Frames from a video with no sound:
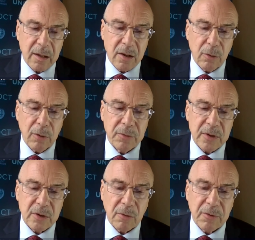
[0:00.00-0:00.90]
The
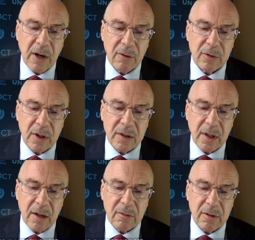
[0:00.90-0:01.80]
Office of
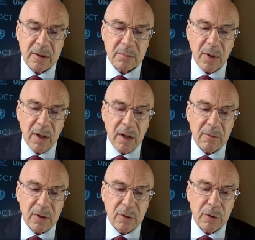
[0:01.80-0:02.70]
Counterterrorism
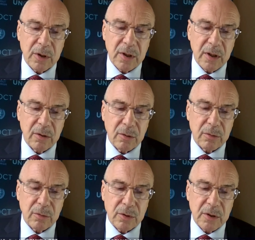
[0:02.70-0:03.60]
will
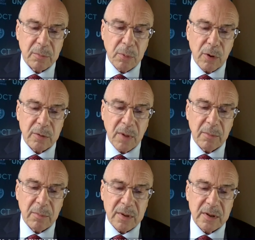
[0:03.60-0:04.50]
continue to support
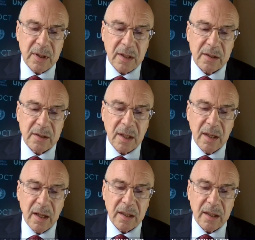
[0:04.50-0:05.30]
member states